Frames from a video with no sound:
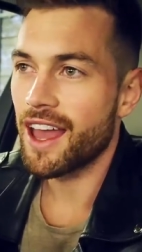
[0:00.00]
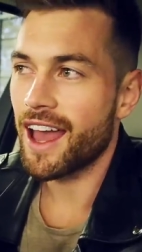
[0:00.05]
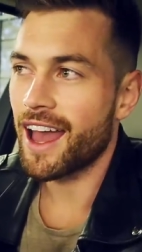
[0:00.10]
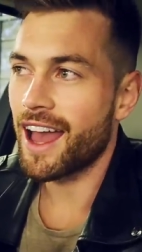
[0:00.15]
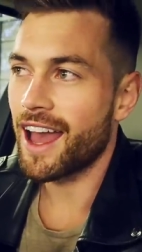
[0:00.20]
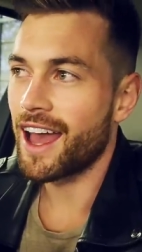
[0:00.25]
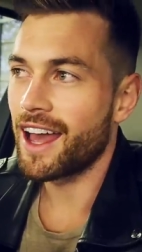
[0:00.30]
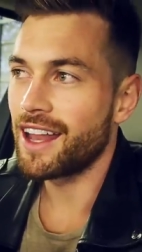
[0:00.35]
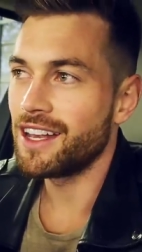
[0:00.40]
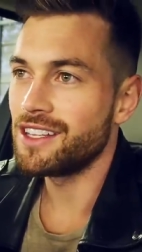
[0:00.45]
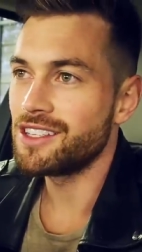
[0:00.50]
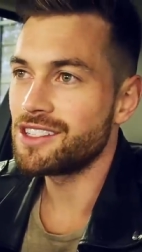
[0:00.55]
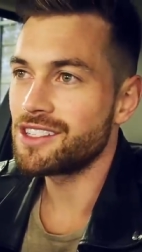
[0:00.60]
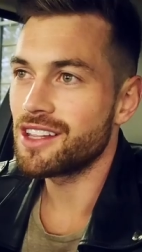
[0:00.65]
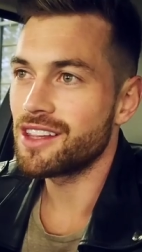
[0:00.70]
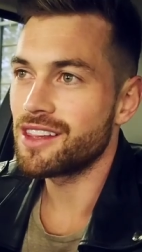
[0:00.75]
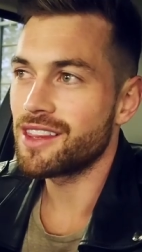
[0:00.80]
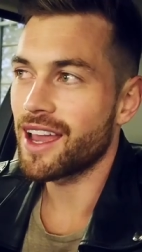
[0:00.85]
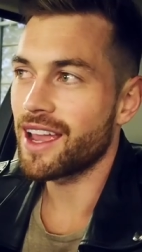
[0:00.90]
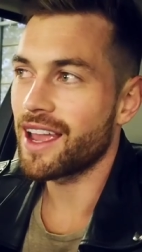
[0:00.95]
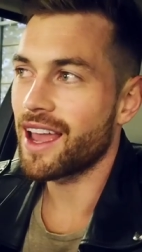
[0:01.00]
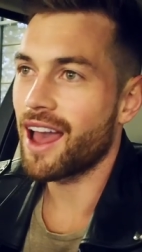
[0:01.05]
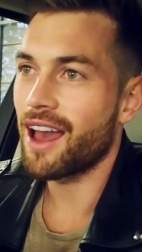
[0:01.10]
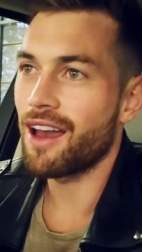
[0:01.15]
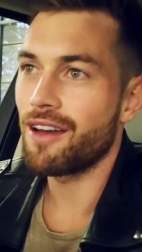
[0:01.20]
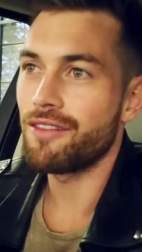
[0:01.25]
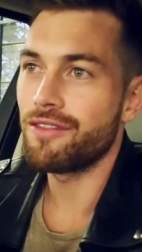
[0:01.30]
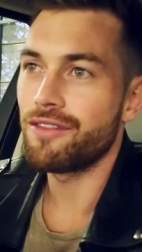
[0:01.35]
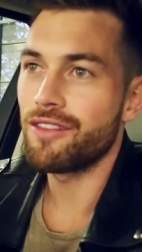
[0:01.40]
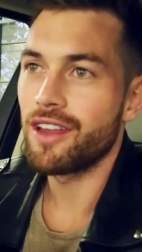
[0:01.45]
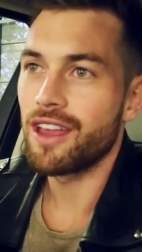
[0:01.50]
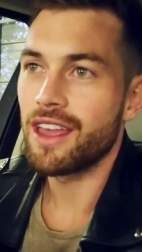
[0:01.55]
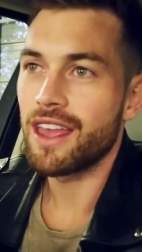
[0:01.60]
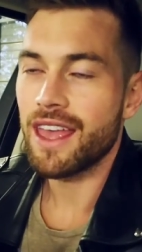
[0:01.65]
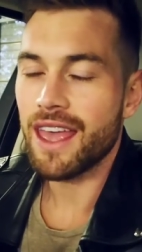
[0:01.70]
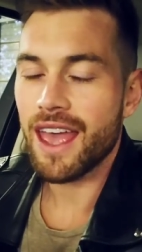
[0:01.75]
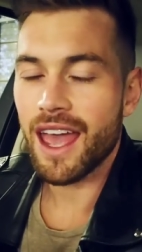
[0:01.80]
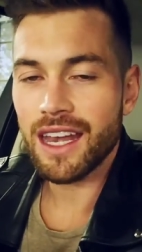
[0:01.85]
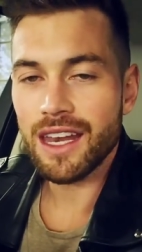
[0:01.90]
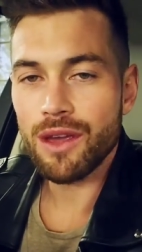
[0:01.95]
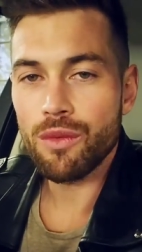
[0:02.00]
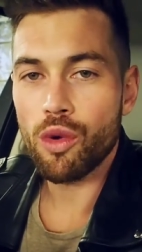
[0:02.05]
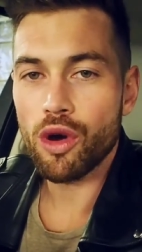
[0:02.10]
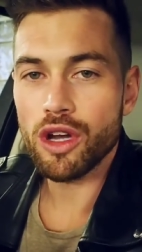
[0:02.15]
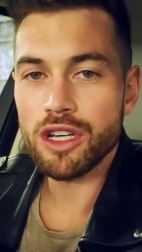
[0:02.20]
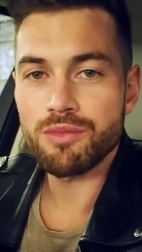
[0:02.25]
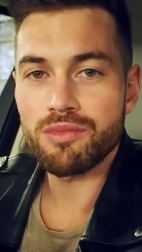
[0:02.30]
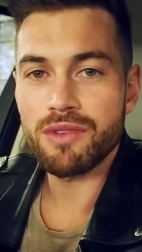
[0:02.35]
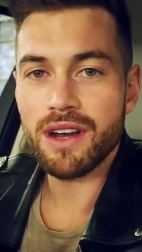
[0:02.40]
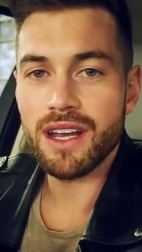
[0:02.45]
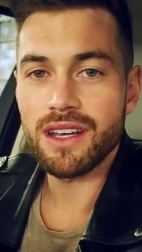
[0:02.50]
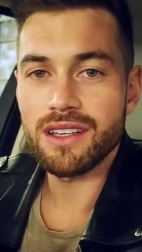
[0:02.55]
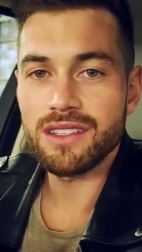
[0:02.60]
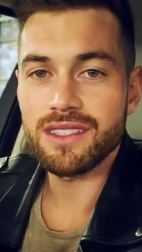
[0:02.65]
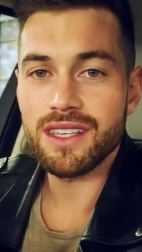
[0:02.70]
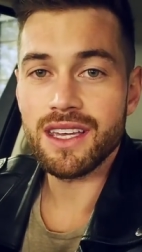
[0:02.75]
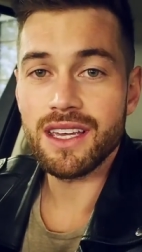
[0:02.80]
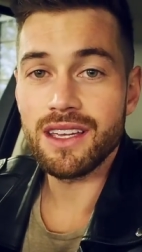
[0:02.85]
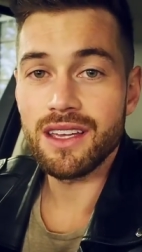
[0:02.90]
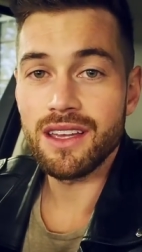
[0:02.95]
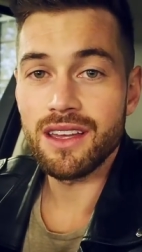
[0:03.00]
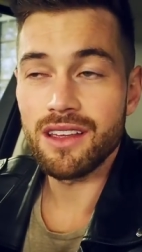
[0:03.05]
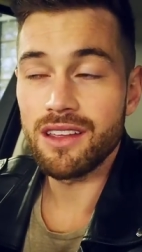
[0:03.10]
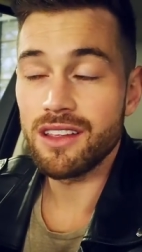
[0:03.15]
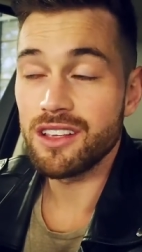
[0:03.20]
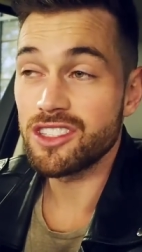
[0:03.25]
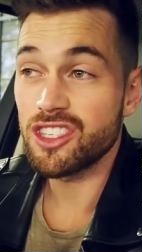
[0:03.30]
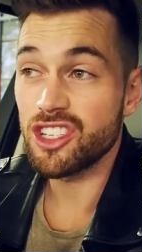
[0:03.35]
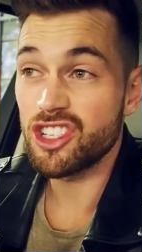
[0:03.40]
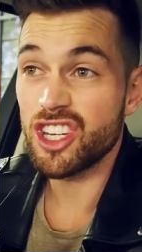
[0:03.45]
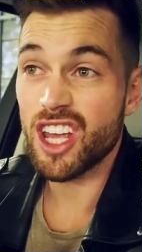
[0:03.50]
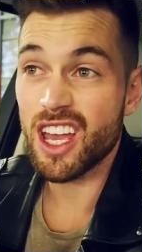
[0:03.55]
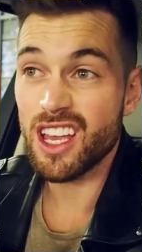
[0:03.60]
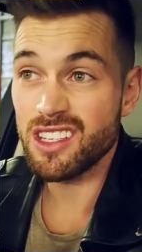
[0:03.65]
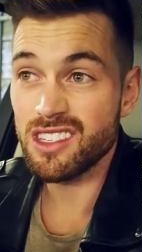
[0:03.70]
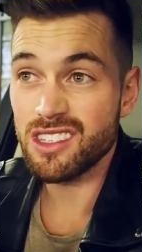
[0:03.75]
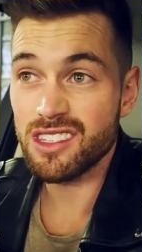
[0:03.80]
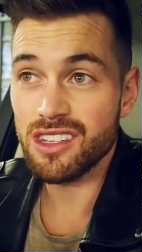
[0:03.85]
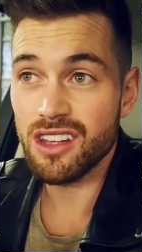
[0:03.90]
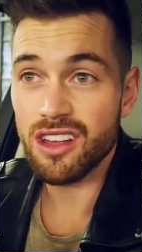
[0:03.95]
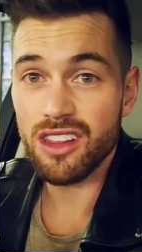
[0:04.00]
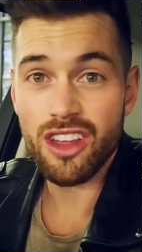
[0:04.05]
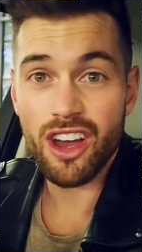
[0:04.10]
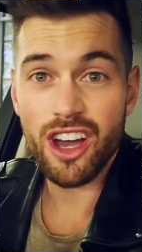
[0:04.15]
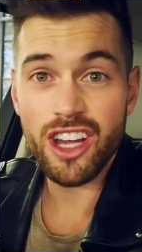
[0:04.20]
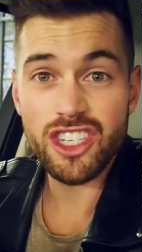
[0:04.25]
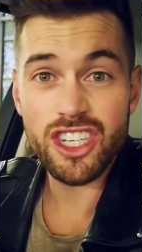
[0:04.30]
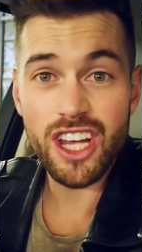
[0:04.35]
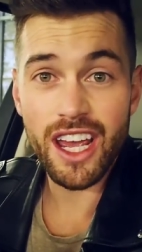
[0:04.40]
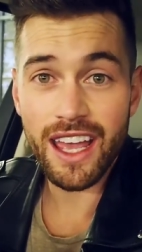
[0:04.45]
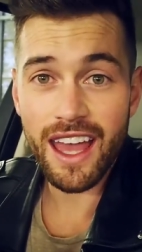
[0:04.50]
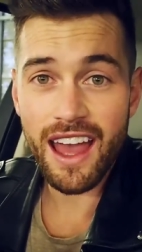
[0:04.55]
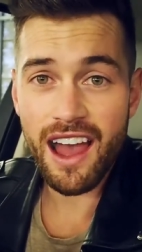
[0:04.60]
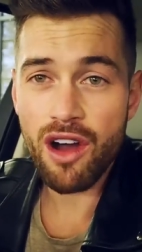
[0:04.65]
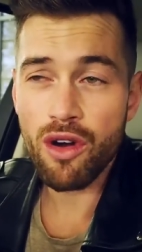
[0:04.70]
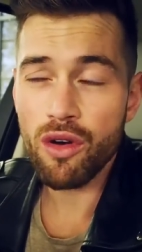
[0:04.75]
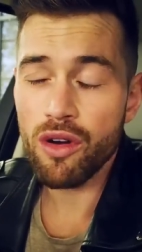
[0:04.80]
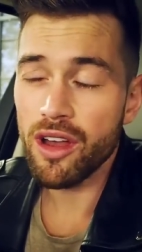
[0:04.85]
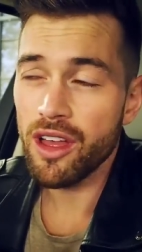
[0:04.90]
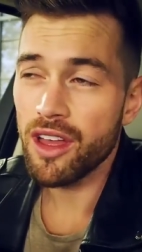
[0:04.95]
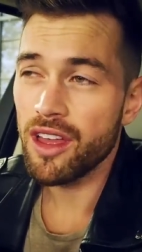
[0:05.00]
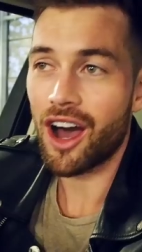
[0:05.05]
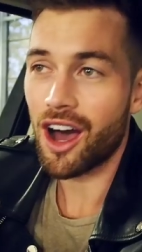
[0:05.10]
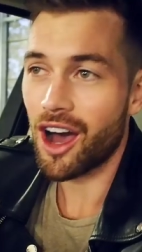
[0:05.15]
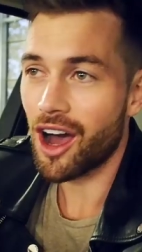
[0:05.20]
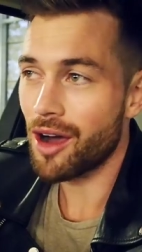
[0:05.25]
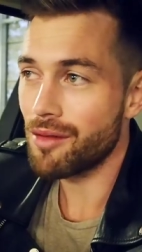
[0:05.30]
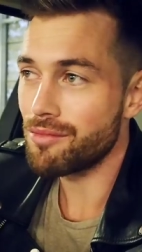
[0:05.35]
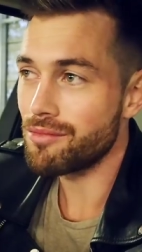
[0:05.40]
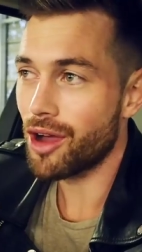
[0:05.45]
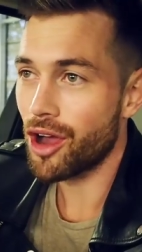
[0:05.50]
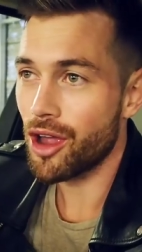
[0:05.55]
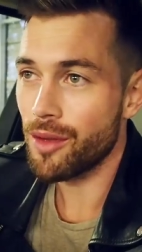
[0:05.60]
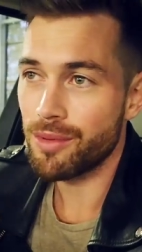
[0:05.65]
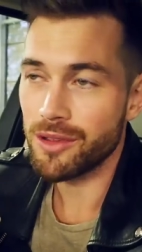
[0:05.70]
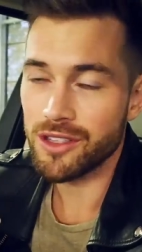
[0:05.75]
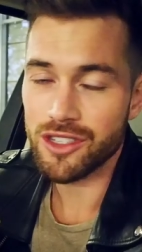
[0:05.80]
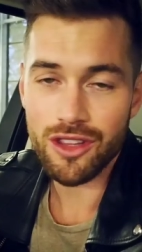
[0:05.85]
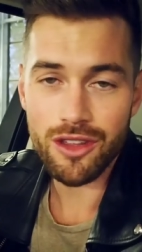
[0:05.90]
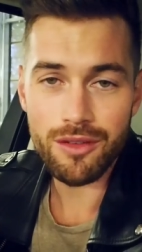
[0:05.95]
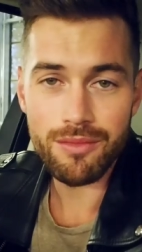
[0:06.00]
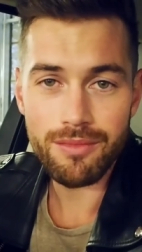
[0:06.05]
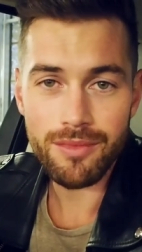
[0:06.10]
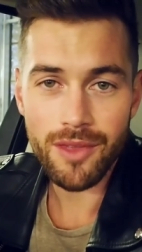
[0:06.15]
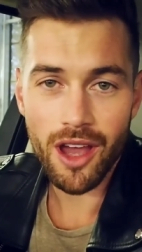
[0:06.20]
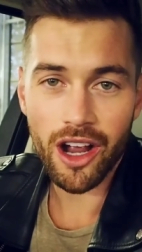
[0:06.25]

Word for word: and they have any watch brands they suggest that I check out, I'm open to them.